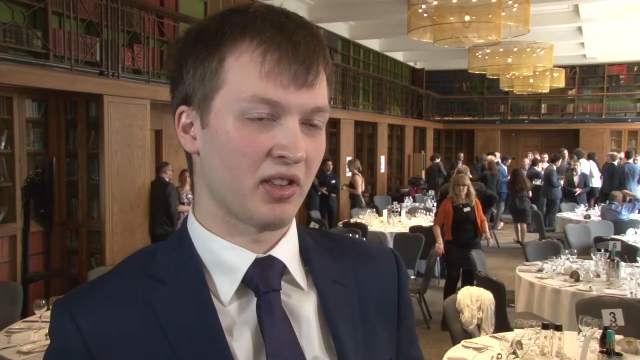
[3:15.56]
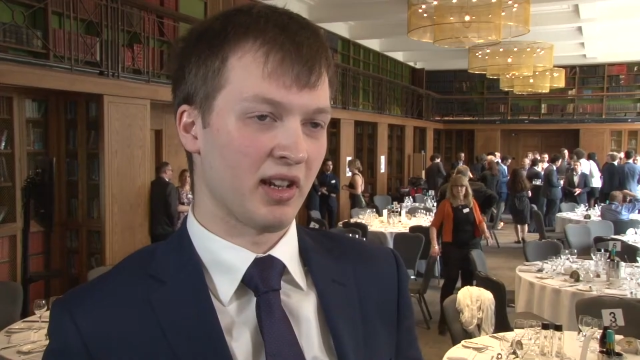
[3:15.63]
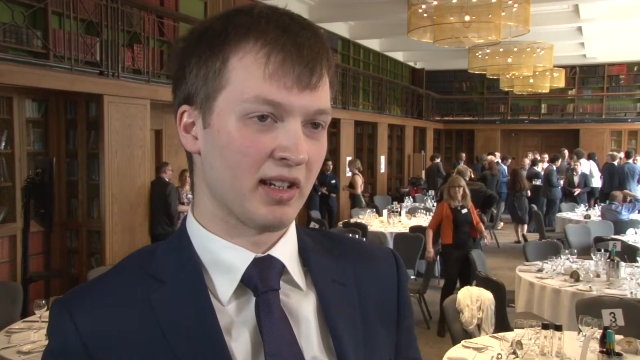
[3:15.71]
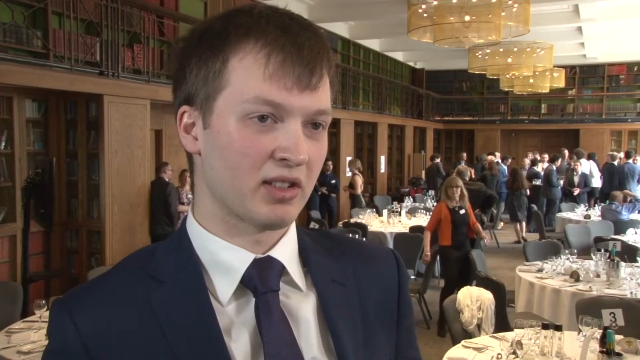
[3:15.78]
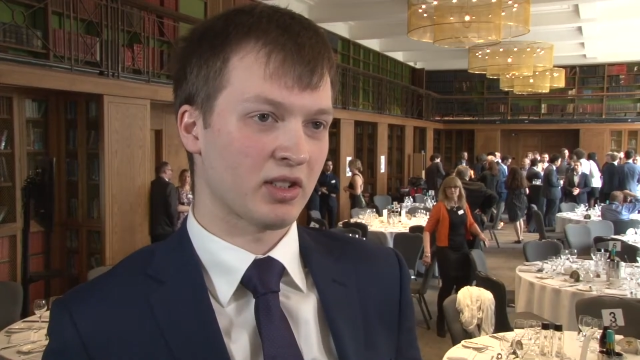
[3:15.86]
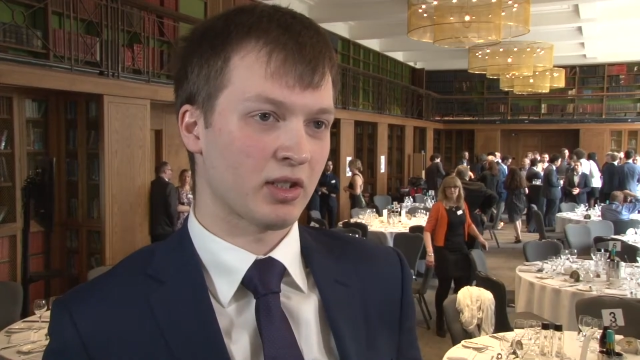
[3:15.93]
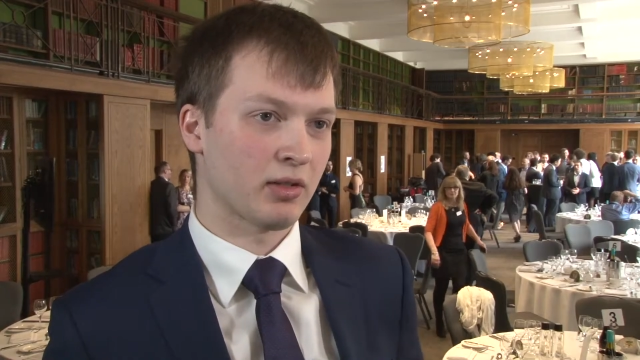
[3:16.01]
that
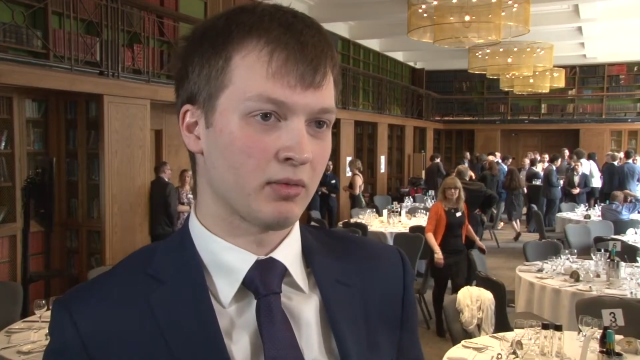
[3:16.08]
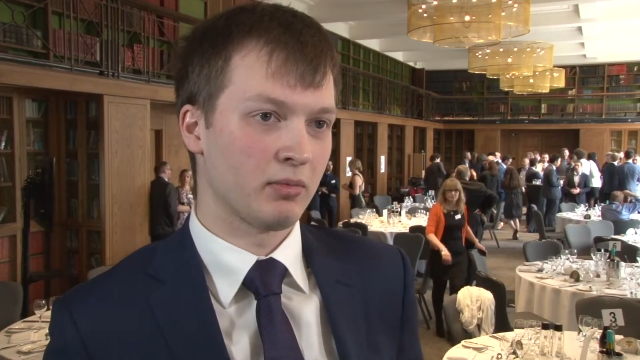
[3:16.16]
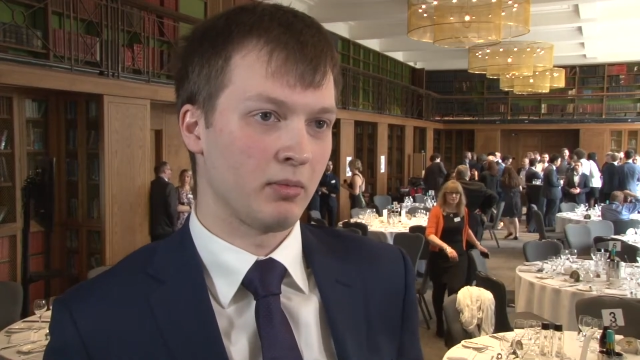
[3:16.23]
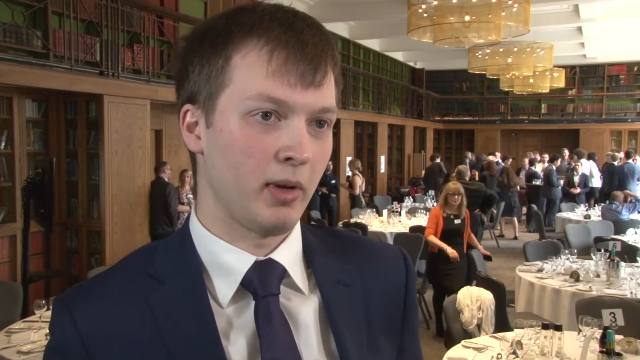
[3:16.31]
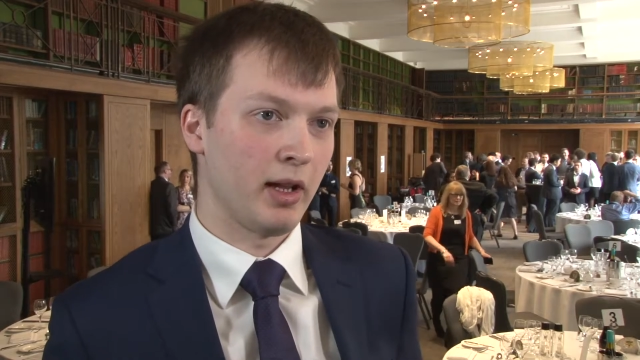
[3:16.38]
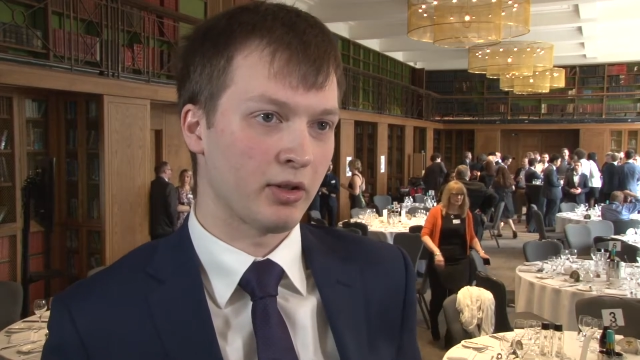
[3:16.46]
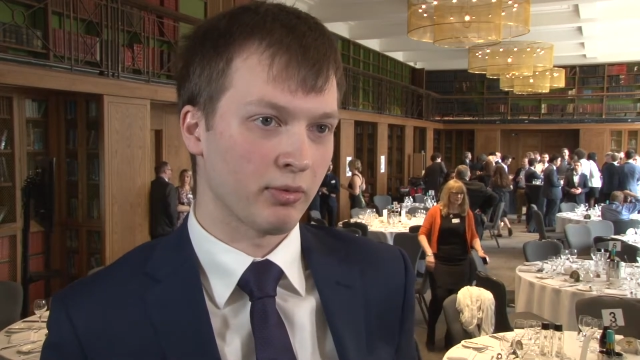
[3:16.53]

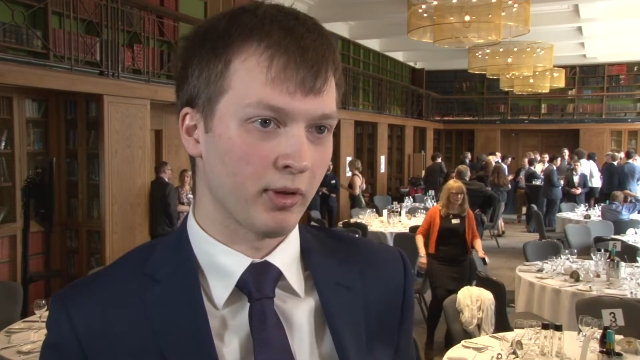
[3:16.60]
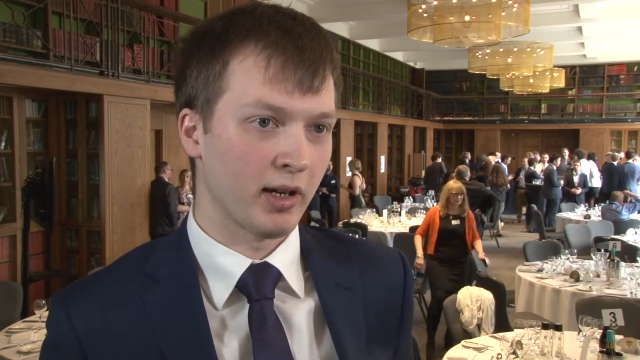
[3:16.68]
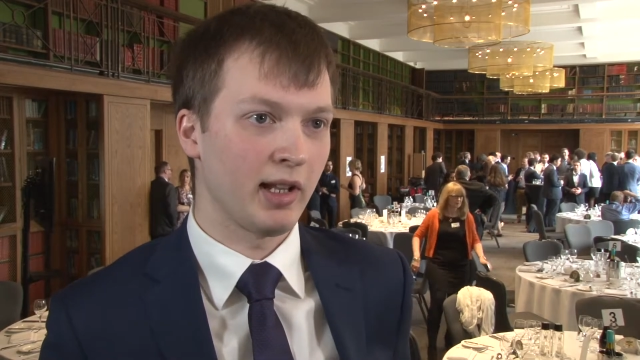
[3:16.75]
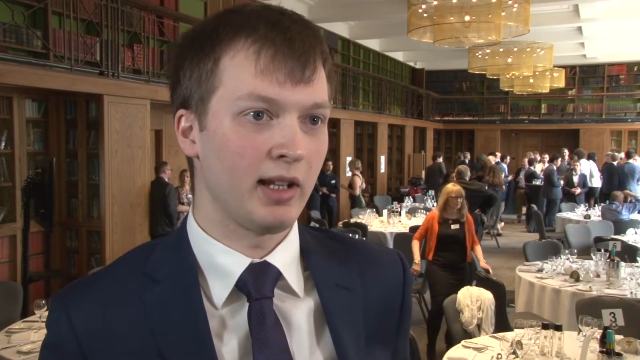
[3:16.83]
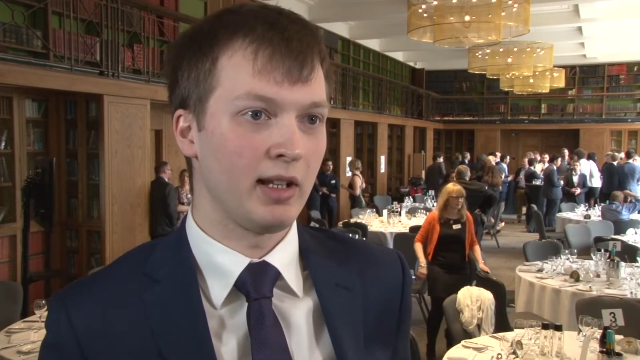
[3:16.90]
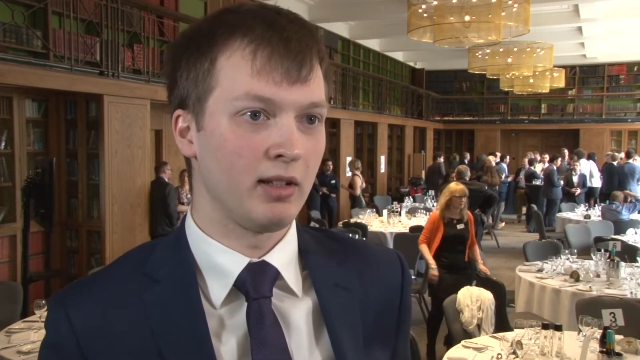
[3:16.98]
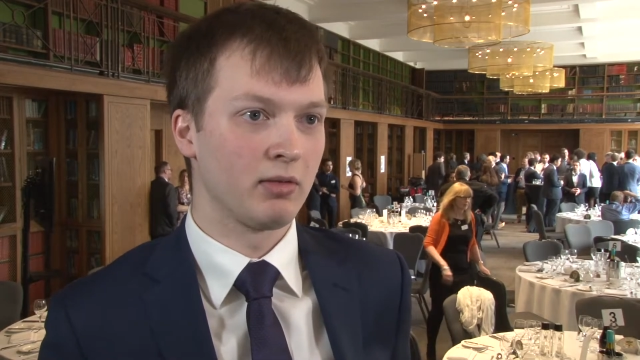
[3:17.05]
it's
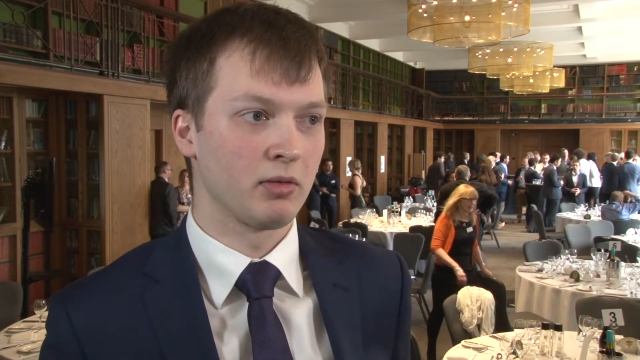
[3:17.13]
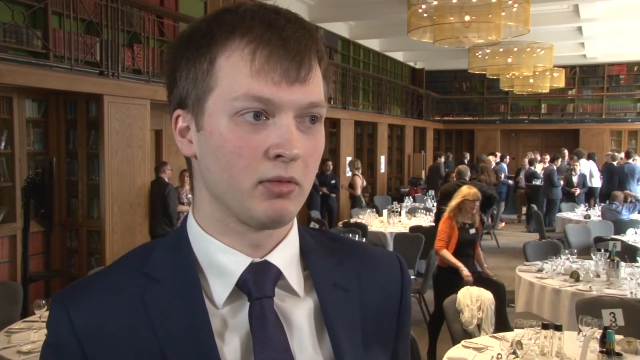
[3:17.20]
really